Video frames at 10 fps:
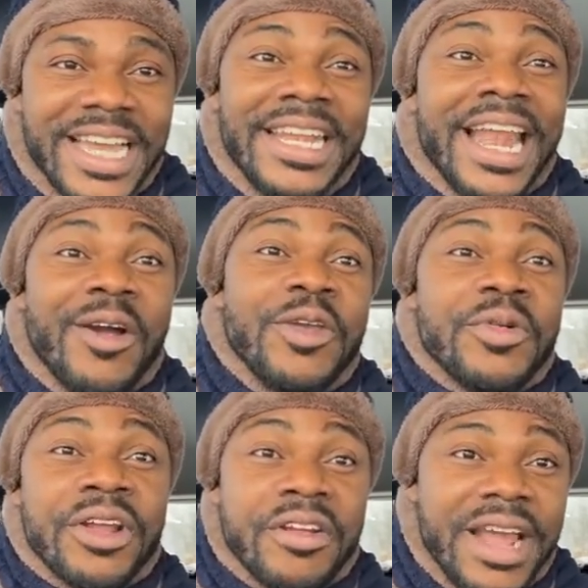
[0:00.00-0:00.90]
And now
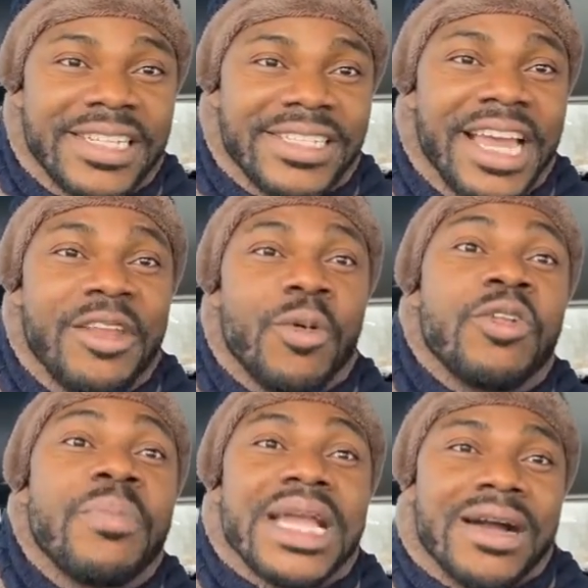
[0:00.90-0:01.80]
you regret and you
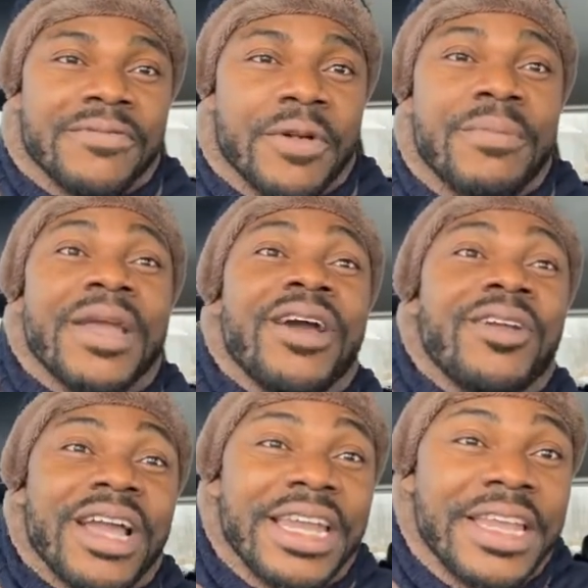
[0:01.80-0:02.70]
want to make up for it, but
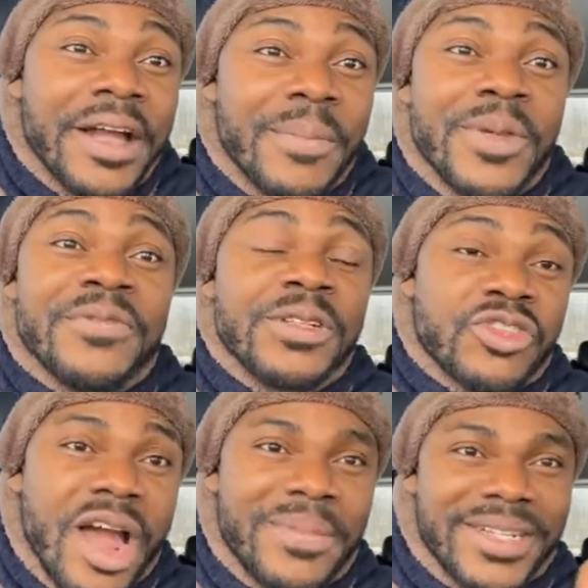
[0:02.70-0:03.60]
you are not getting help, you
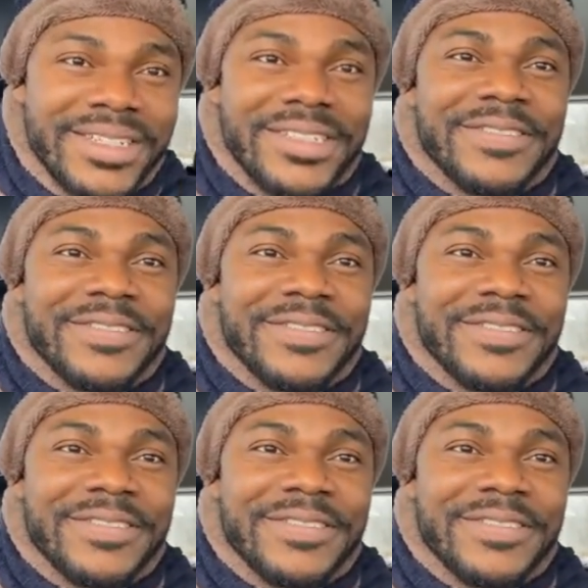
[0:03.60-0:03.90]
feel trapped.